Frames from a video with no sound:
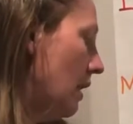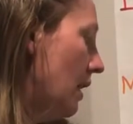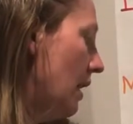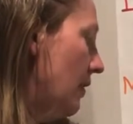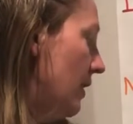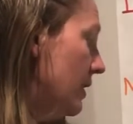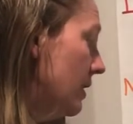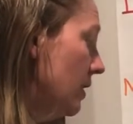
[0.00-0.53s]

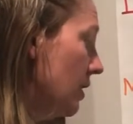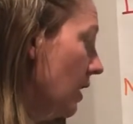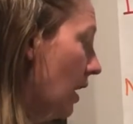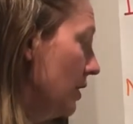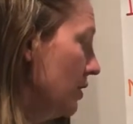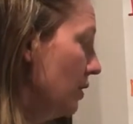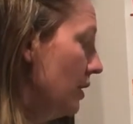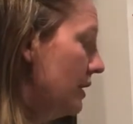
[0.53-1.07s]
This is
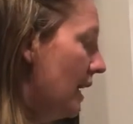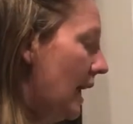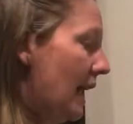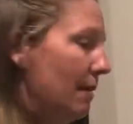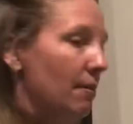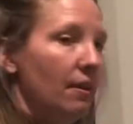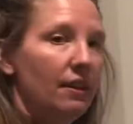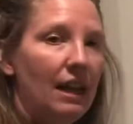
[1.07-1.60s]
also the
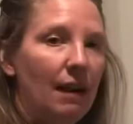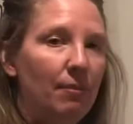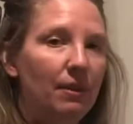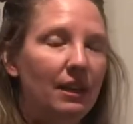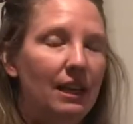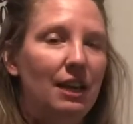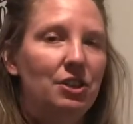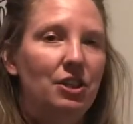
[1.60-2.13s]
time, the
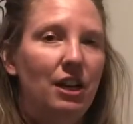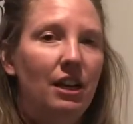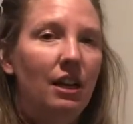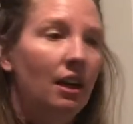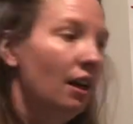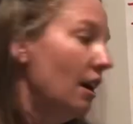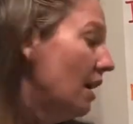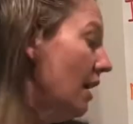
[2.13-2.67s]
application,
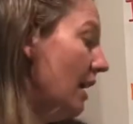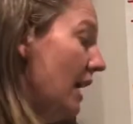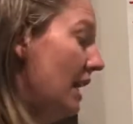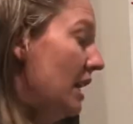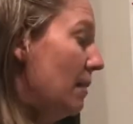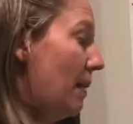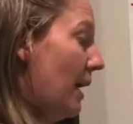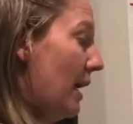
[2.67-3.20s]

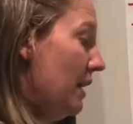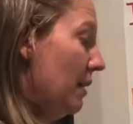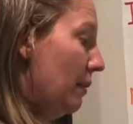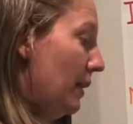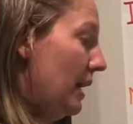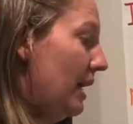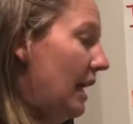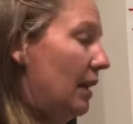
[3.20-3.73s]
independent
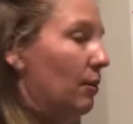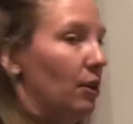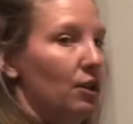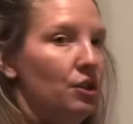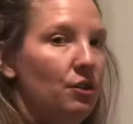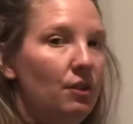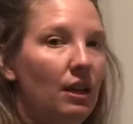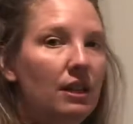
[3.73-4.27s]
reading, where
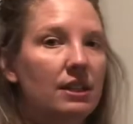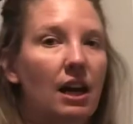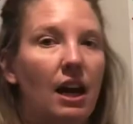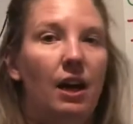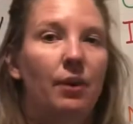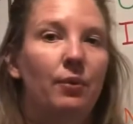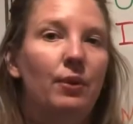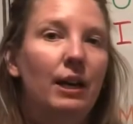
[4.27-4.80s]
students
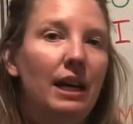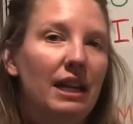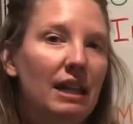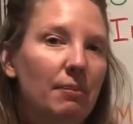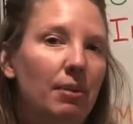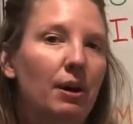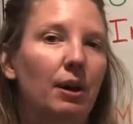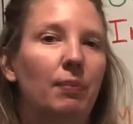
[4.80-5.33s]
are reading the
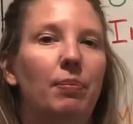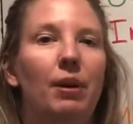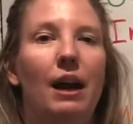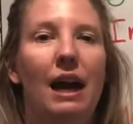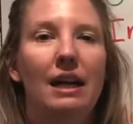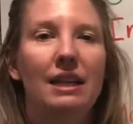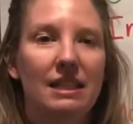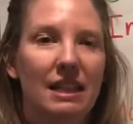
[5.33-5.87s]
book,
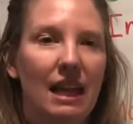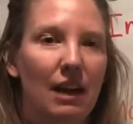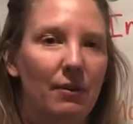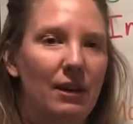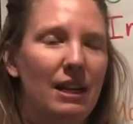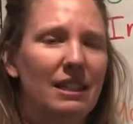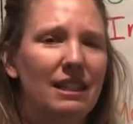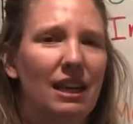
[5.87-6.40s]
practicing that
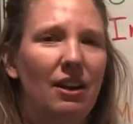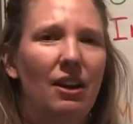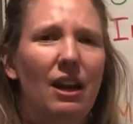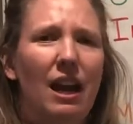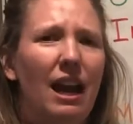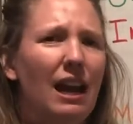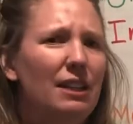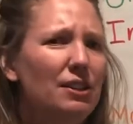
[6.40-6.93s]
reading skill,
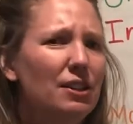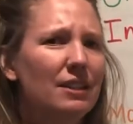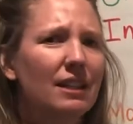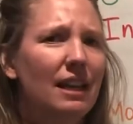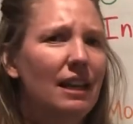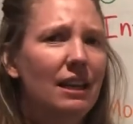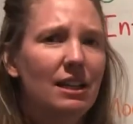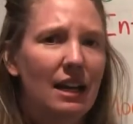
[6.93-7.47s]
and just
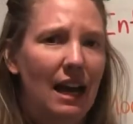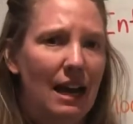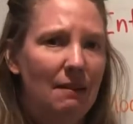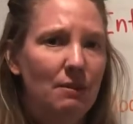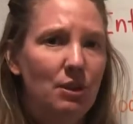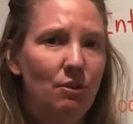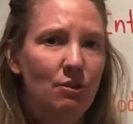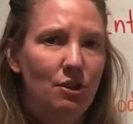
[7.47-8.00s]
getting time
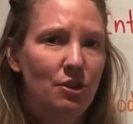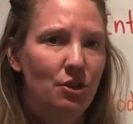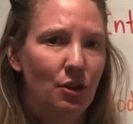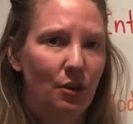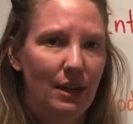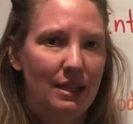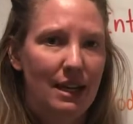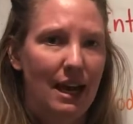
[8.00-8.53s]
to
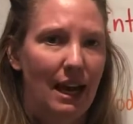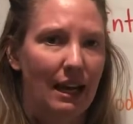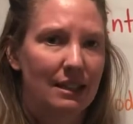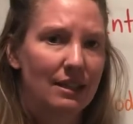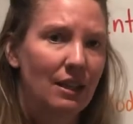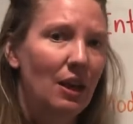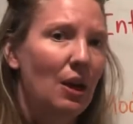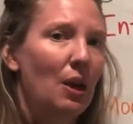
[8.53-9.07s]
enjoy
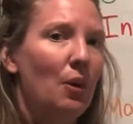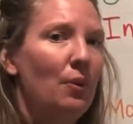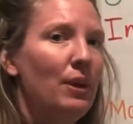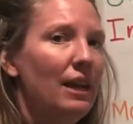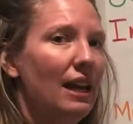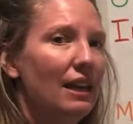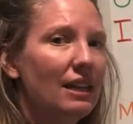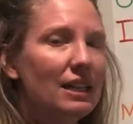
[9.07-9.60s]
text. We
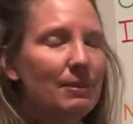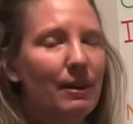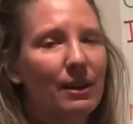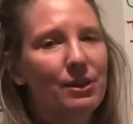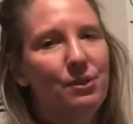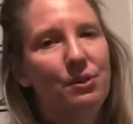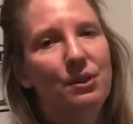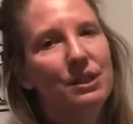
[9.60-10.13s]
can't expect
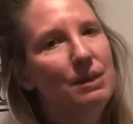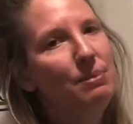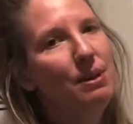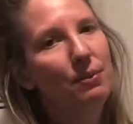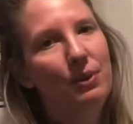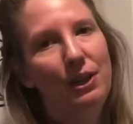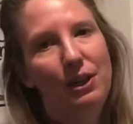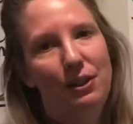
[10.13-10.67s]
students to be
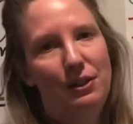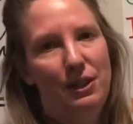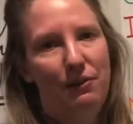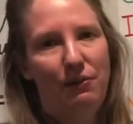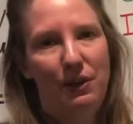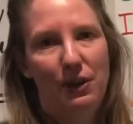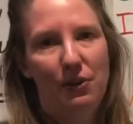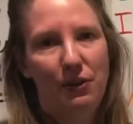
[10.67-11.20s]
readers if
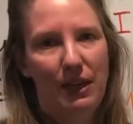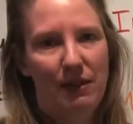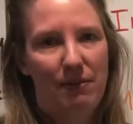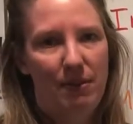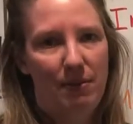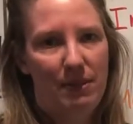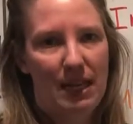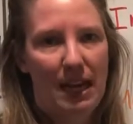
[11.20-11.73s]
we don't give
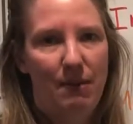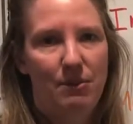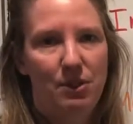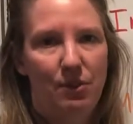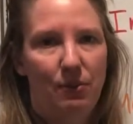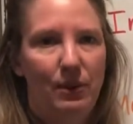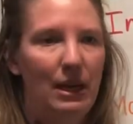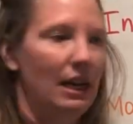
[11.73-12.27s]
them time to
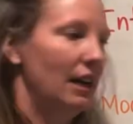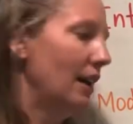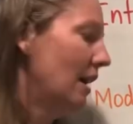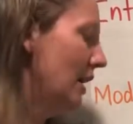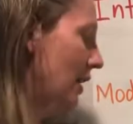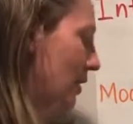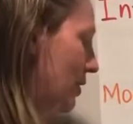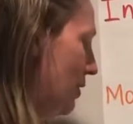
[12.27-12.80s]
read.
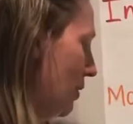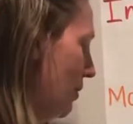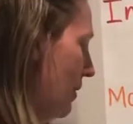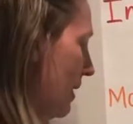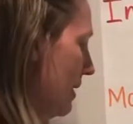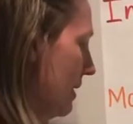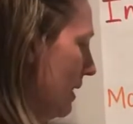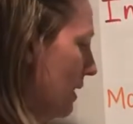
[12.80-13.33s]
So
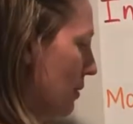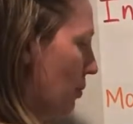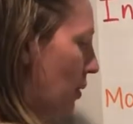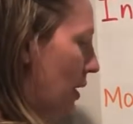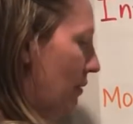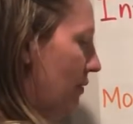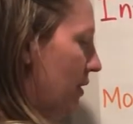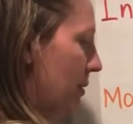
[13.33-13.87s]
this is one
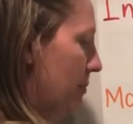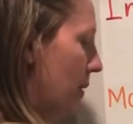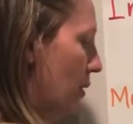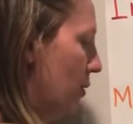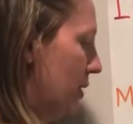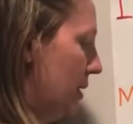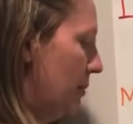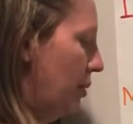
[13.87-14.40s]
of the
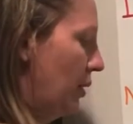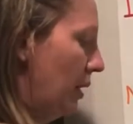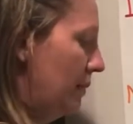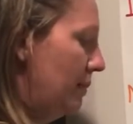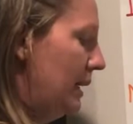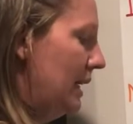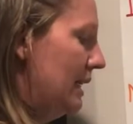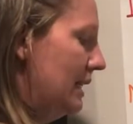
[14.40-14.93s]
most
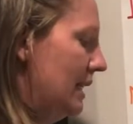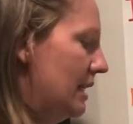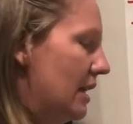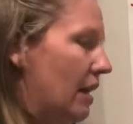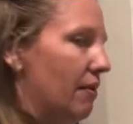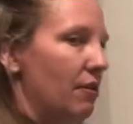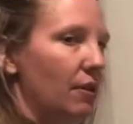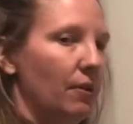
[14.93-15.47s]
important pieces
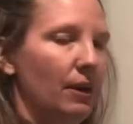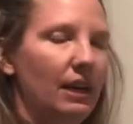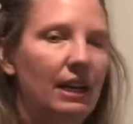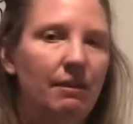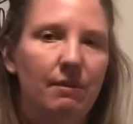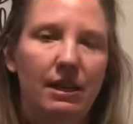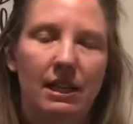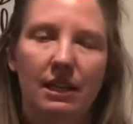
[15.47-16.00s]
of the reading
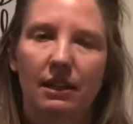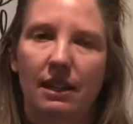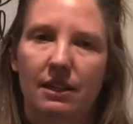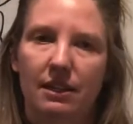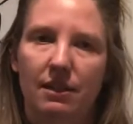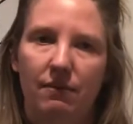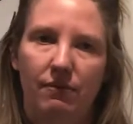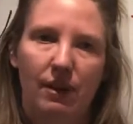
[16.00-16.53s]
mini
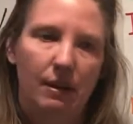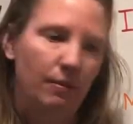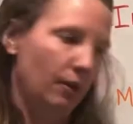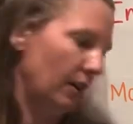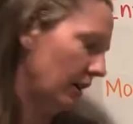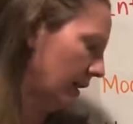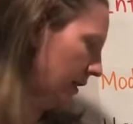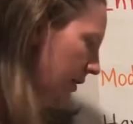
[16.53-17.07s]
lesson
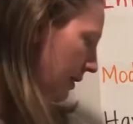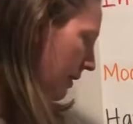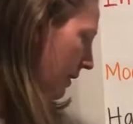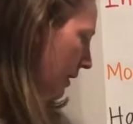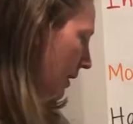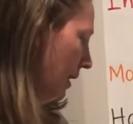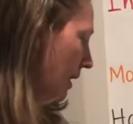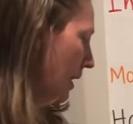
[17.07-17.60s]
framework.
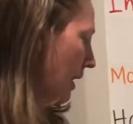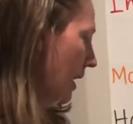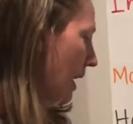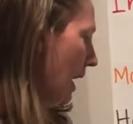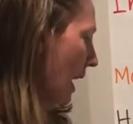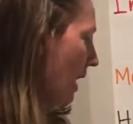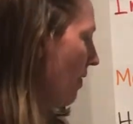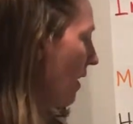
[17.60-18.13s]

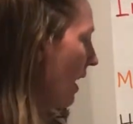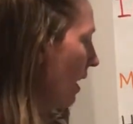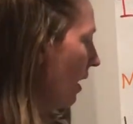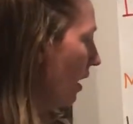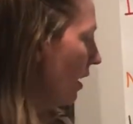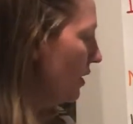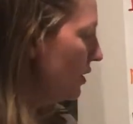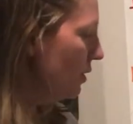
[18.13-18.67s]
And then
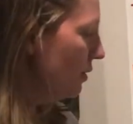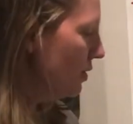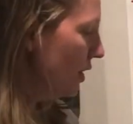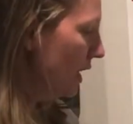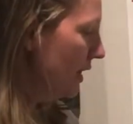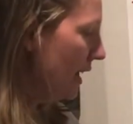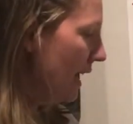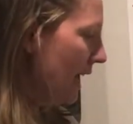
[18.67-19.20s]
also
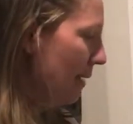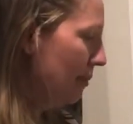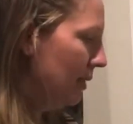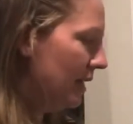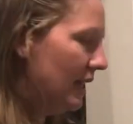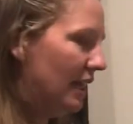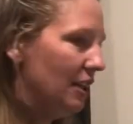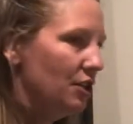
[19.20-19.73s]
during that
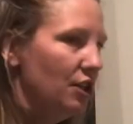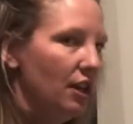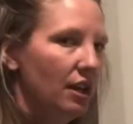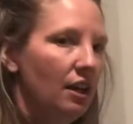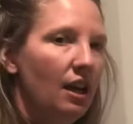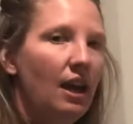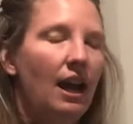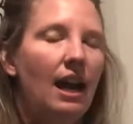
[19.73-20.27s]
application,
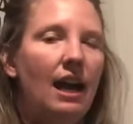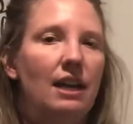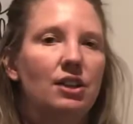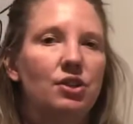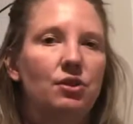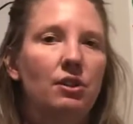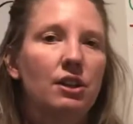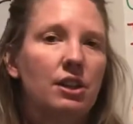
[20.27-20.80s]
as
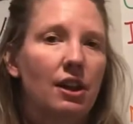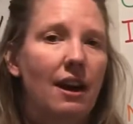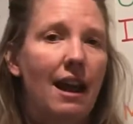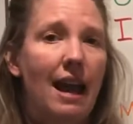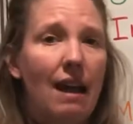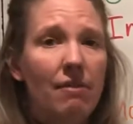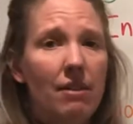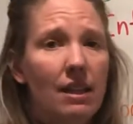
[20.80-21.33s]
students are
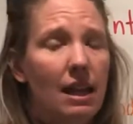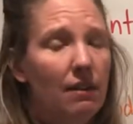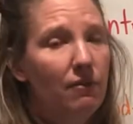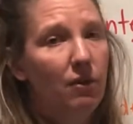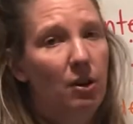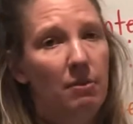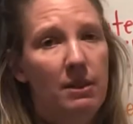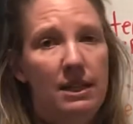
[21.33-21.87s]
having that
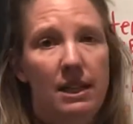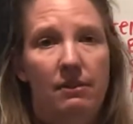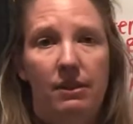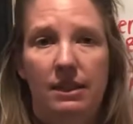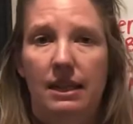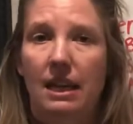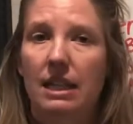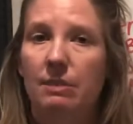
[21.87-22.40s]
formative
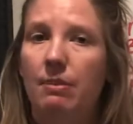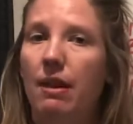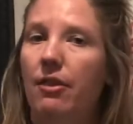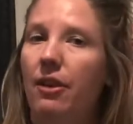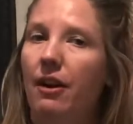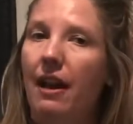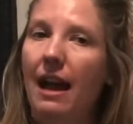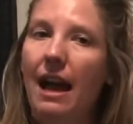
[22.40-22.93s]
assessment,
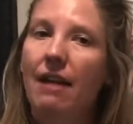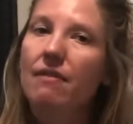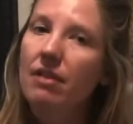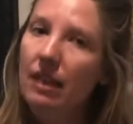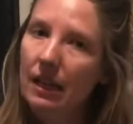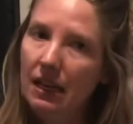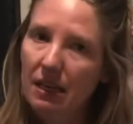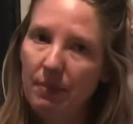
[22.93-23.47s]
they're having
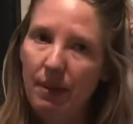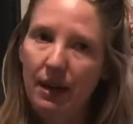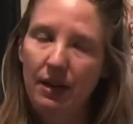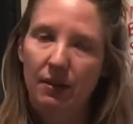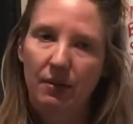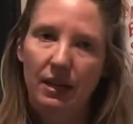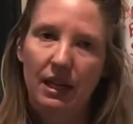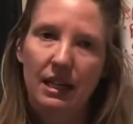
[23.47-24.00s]
that independent
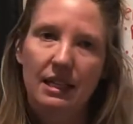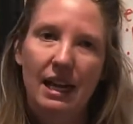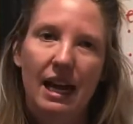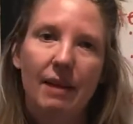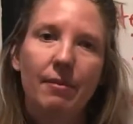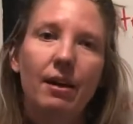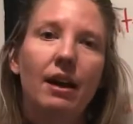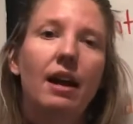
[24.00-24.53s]
reading
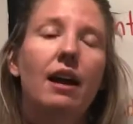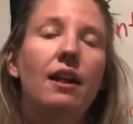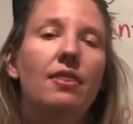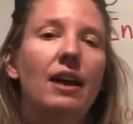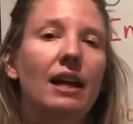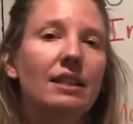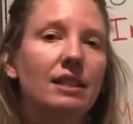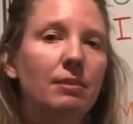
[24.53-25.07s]
time,
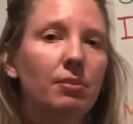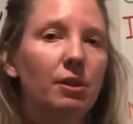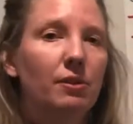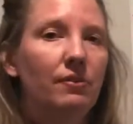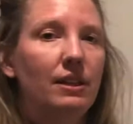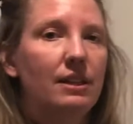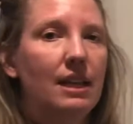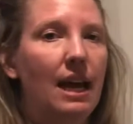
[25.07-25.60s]
that's the
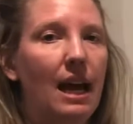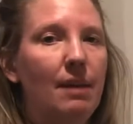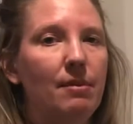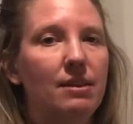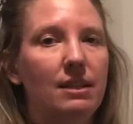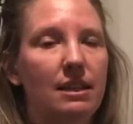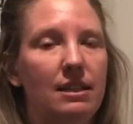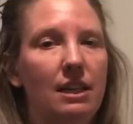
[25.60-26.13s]
perfect time
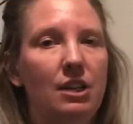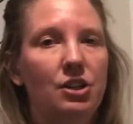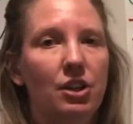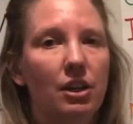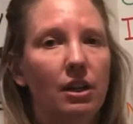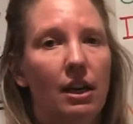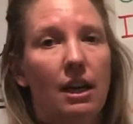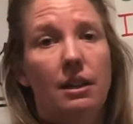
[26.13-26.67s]
as a teacher
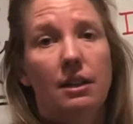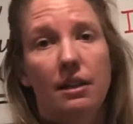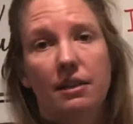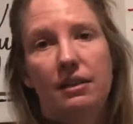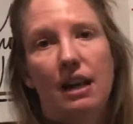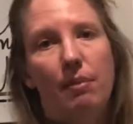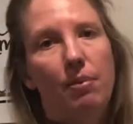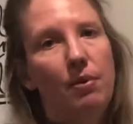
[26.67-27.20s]
to
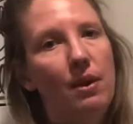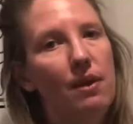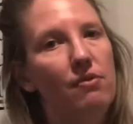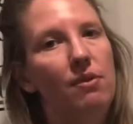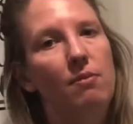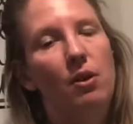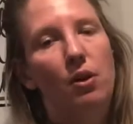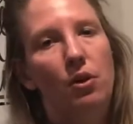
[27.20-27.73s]
step away
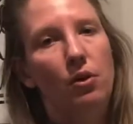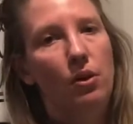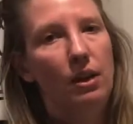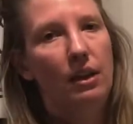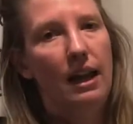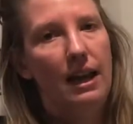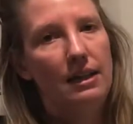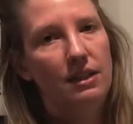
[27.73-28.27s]
from the whole
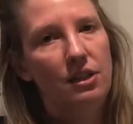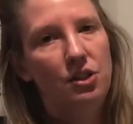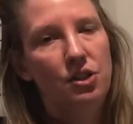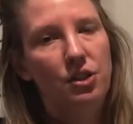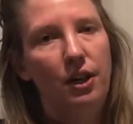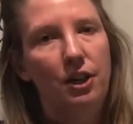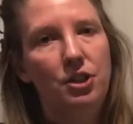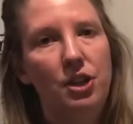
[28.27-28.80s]
class
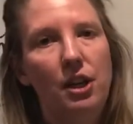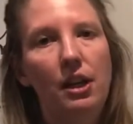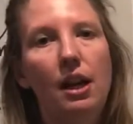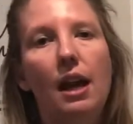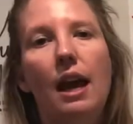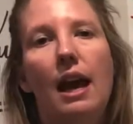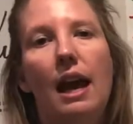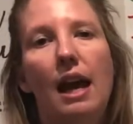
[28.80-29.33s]
instruction
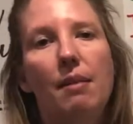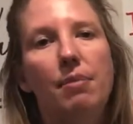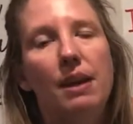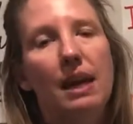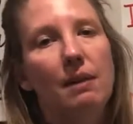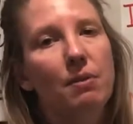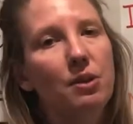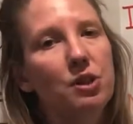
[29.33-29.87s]
and be
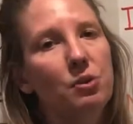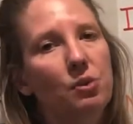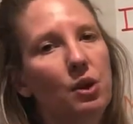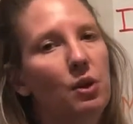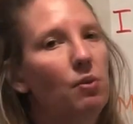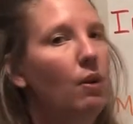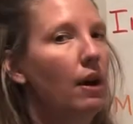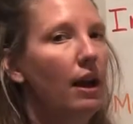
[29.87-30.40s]
able to
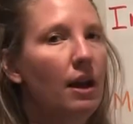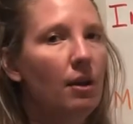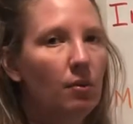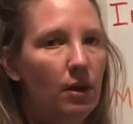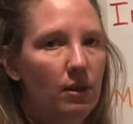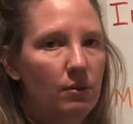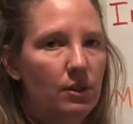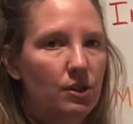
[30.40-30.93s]
work
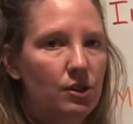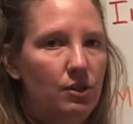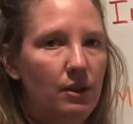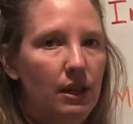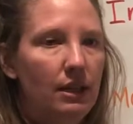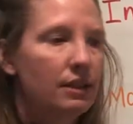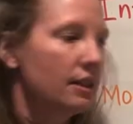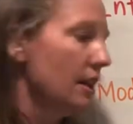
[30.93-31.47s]
one-on-one with
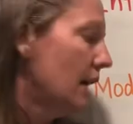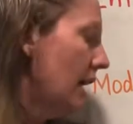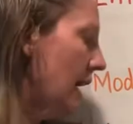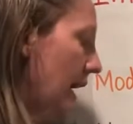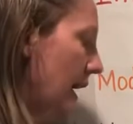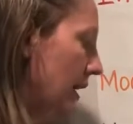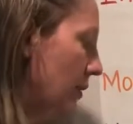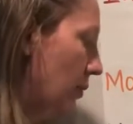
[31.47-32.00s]
students
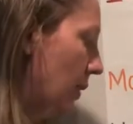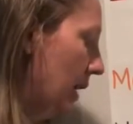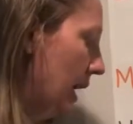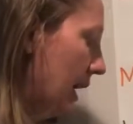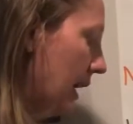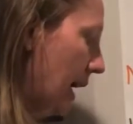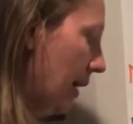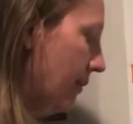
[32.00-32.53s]
in
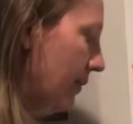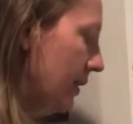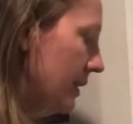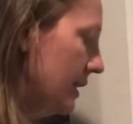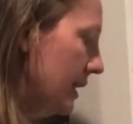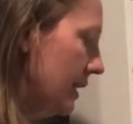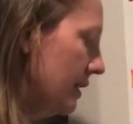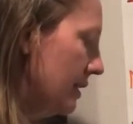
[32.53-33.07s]
reading
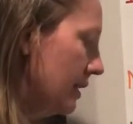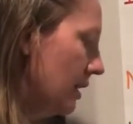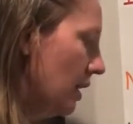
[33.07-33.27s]
conferences,